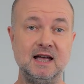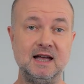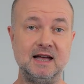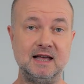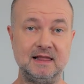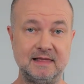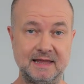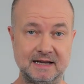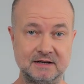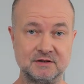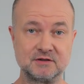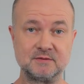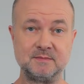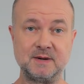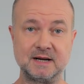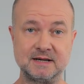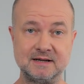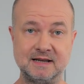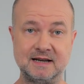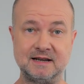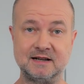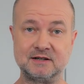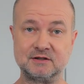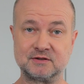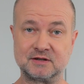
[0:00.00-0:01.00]

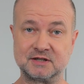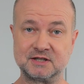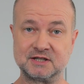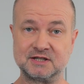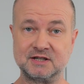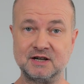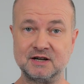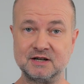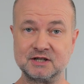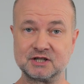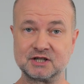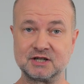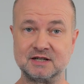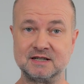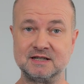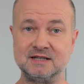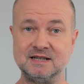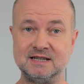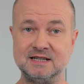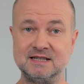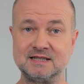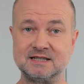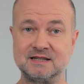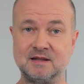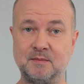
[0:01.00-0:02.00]
Electromagnetic transduction
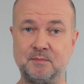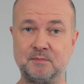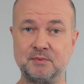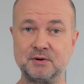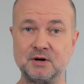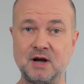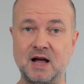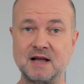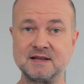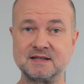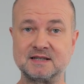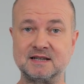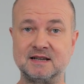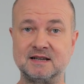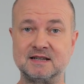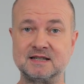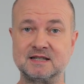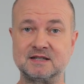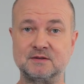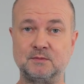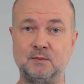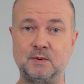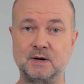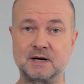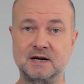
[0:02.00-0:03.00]
is the
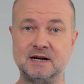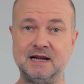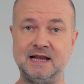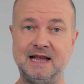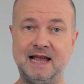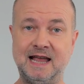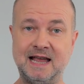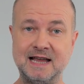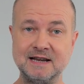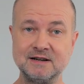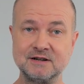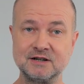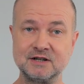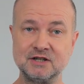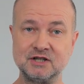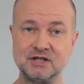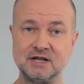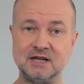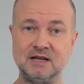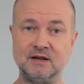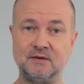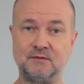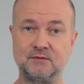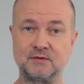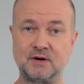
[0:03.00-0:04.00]
process where
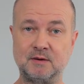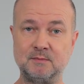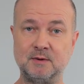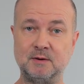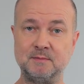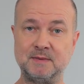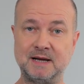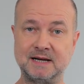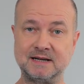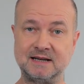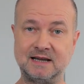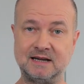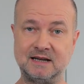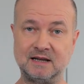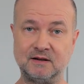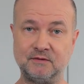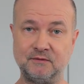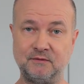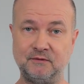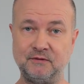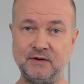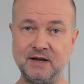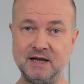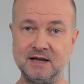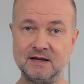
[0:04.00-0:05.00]
energy from a magnetic
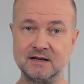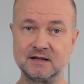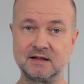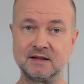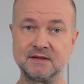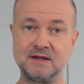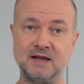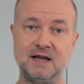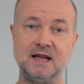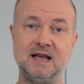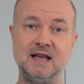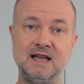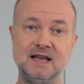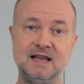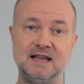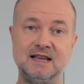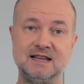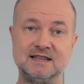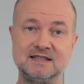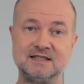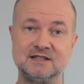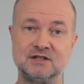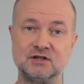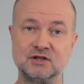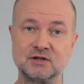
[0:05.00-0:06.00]
field
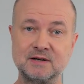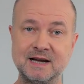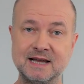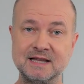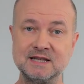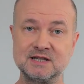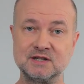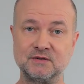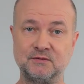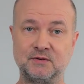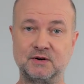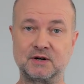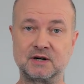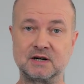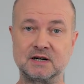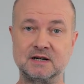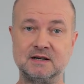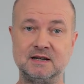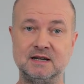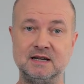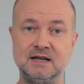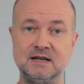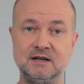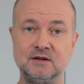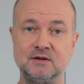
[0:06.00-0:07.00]
is
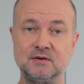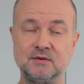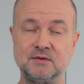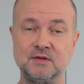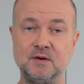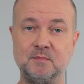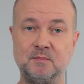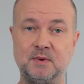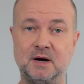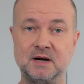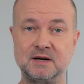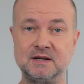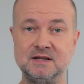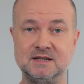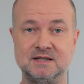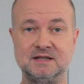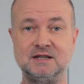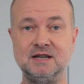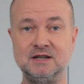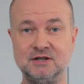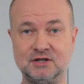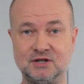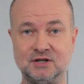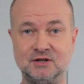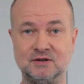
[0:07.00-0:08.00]
transferred into the body's
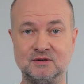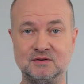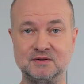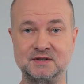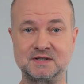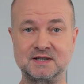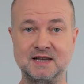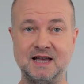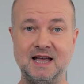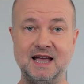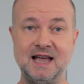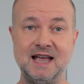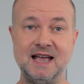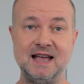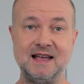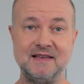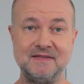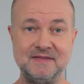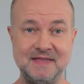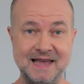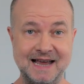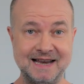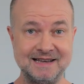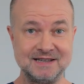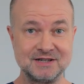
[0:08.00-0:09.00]
tissues.
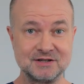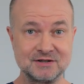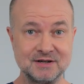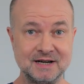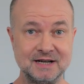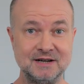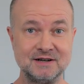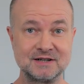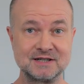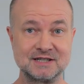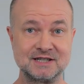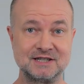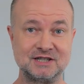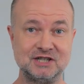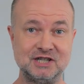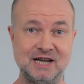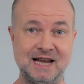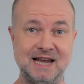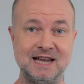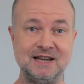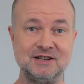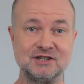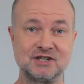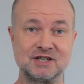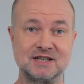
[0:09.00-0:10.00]
That triggers
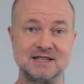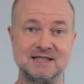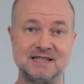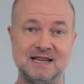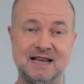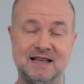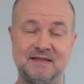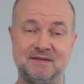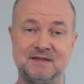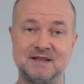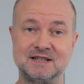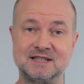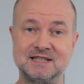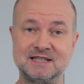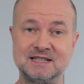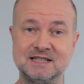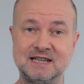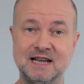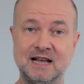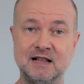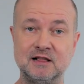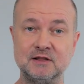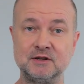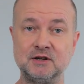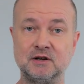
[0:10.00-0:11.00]
changes at the
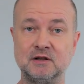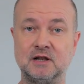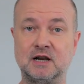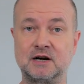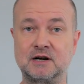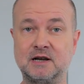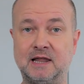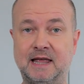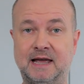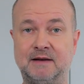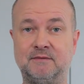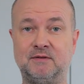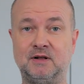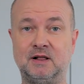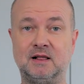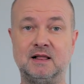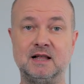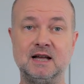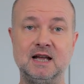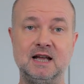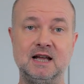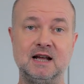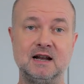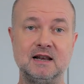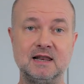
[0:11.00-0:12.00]
cellular level,
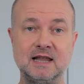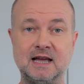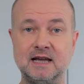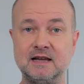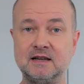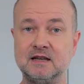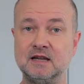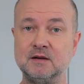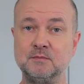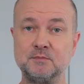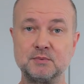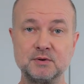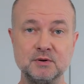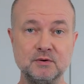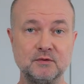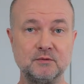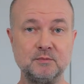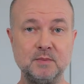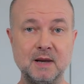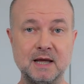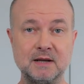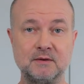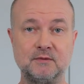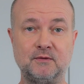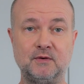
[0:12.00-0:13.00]
like improved
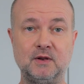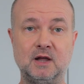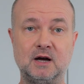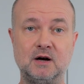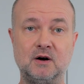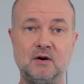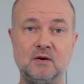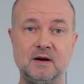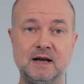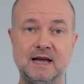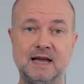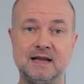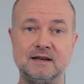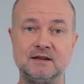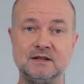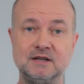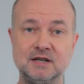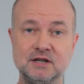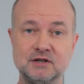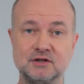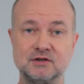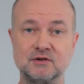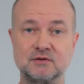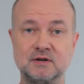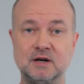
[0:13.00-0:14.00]
blood flow and
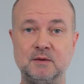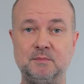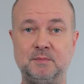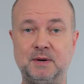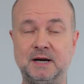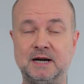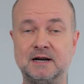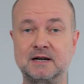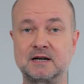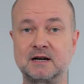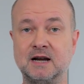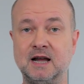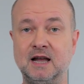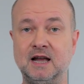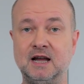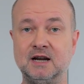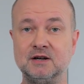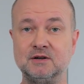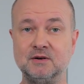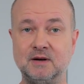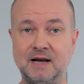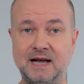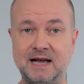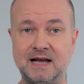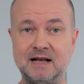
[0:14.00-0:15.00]
tissue repair
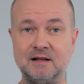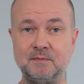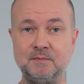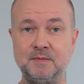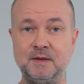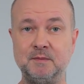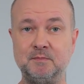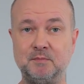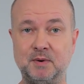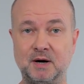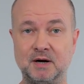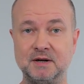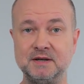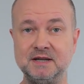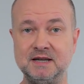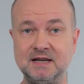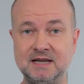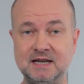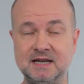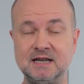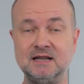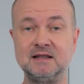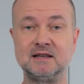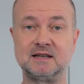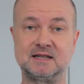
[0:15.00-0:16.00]
to help the body
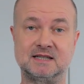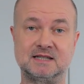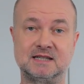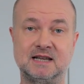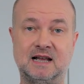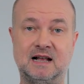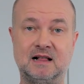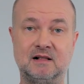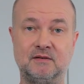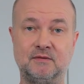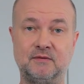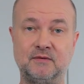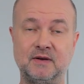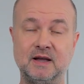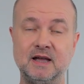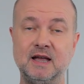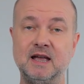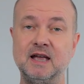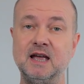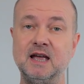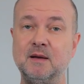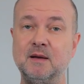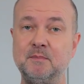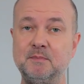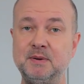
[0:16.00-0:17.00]
heal itself.
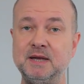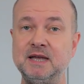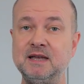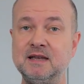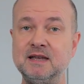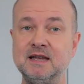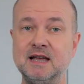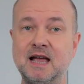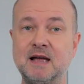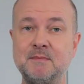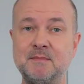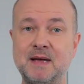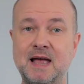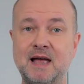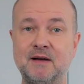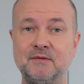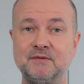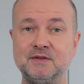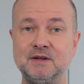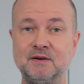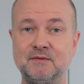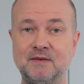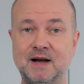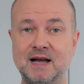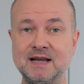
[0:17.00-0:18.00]
PEMF
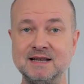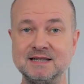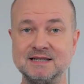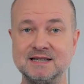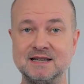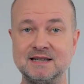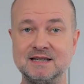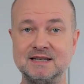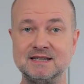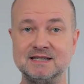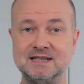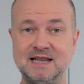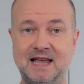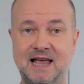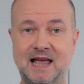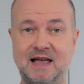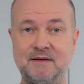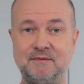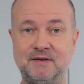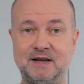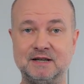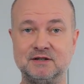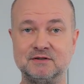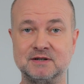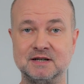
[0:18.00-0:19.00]
devices
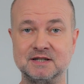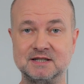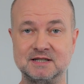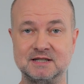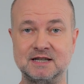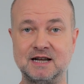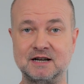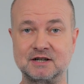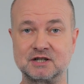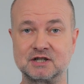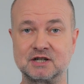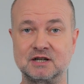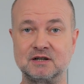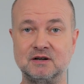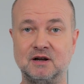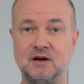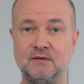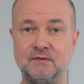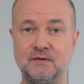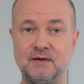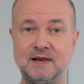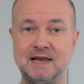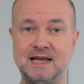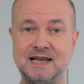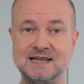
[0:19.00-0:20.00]
have a transduction
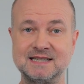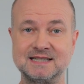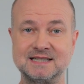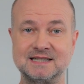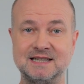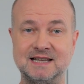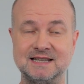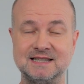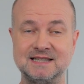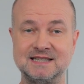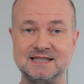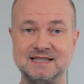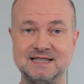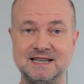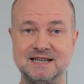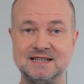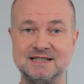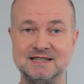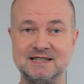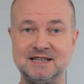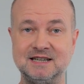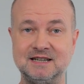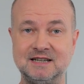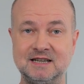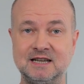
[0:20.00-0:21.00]
of less than
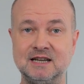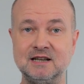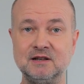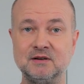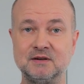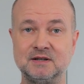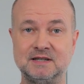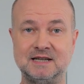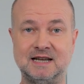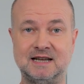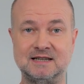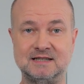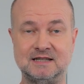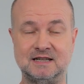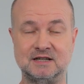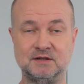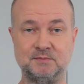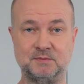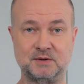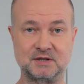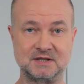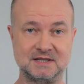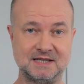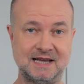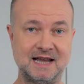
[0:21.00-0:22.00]
60 kilotesla
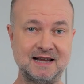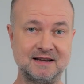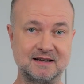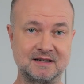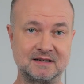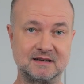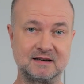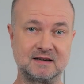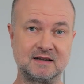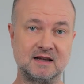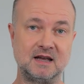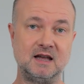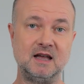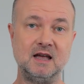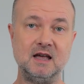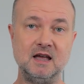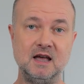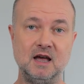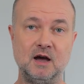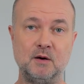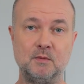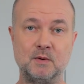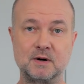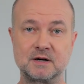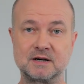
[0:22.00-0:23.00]
per second,
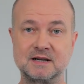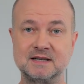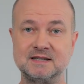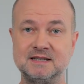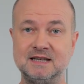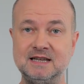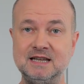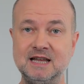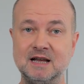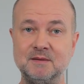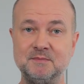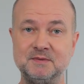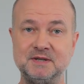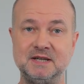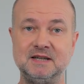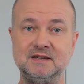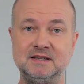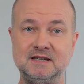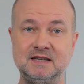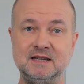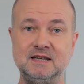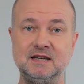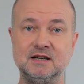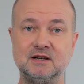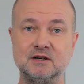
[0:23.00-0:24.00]
whereas
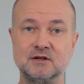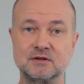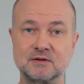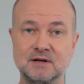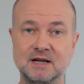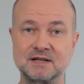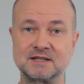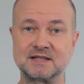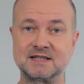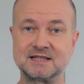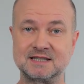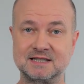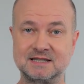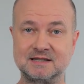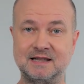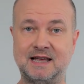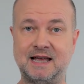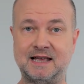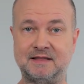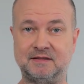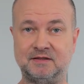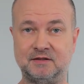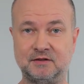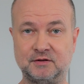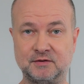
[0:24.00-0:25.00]
EMTT crosses
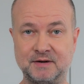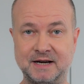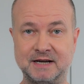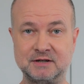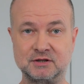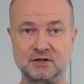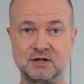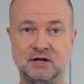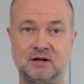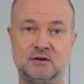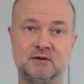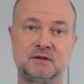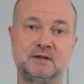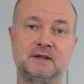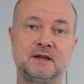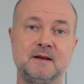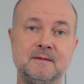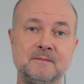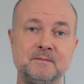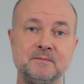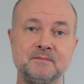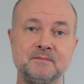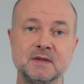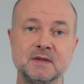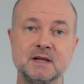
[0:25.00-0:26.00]
that threshold.
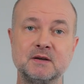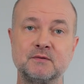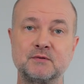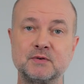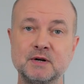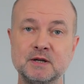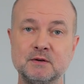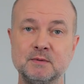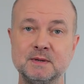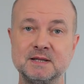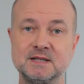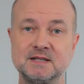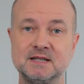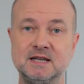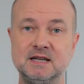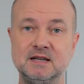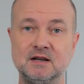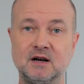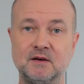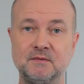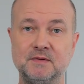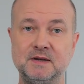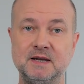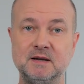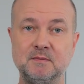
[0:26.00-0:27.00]
Frequency
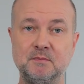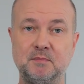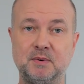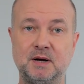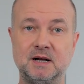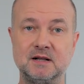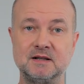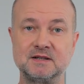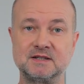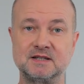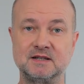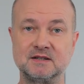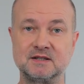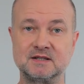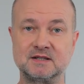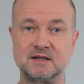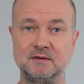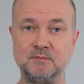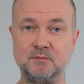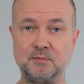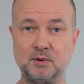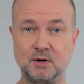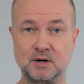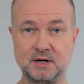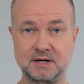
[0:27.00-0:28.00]
of the impulse is
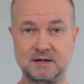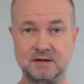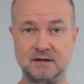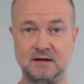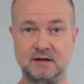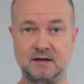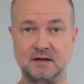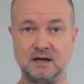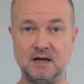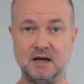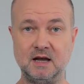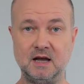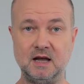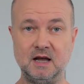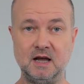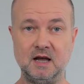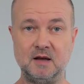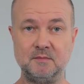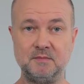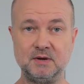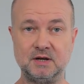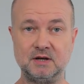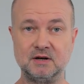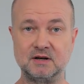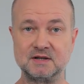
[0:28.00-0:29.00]
important
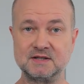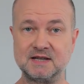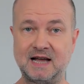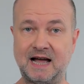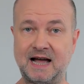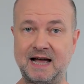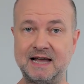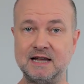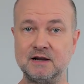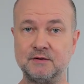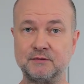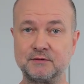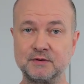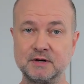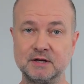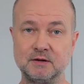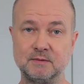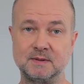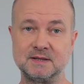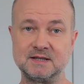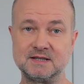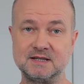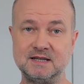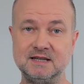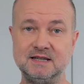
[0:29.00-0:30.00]
because higher
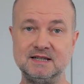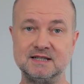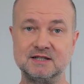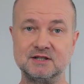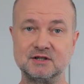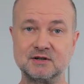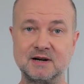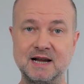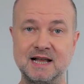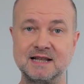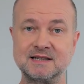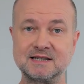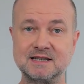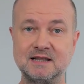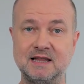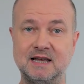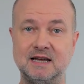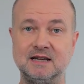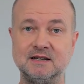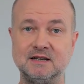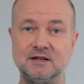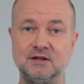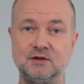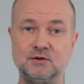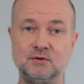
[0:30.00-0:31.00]
frequencies
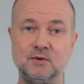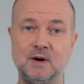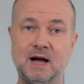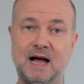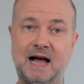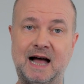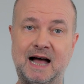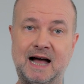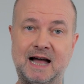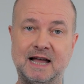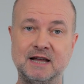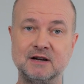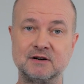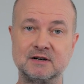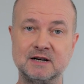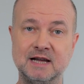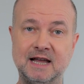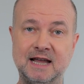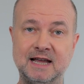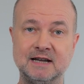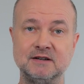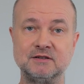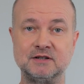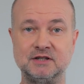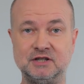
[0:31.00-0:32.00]
translate into a higher
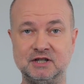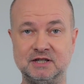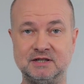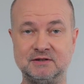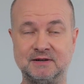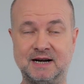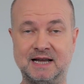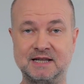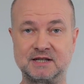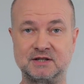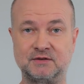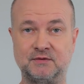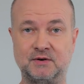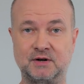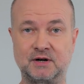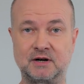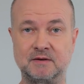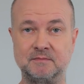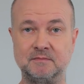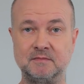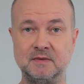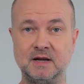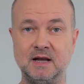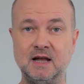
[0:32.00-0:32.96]
energy transfer.